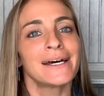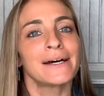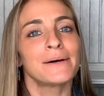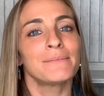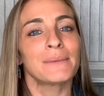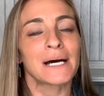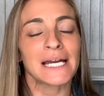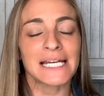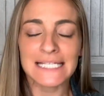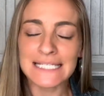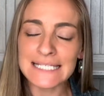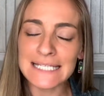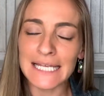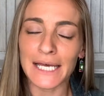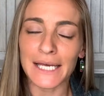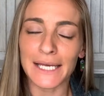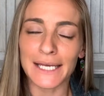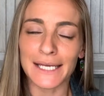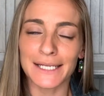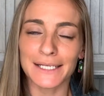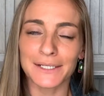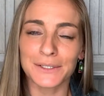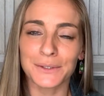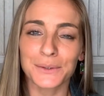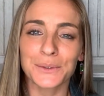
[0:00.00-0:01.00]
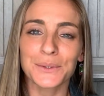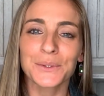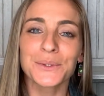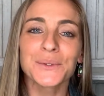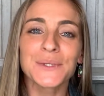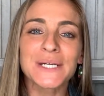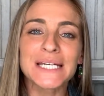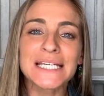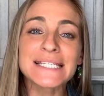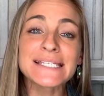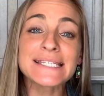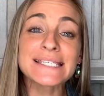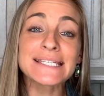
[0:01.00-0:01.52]
my son who
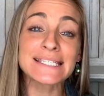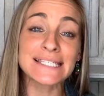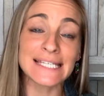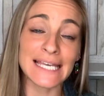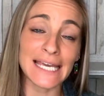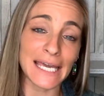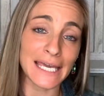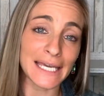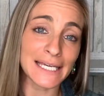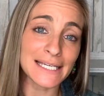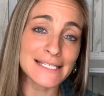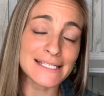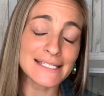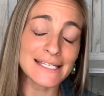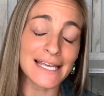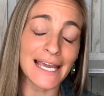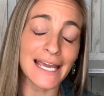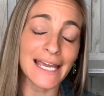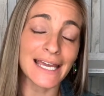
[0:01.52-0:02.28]
is six,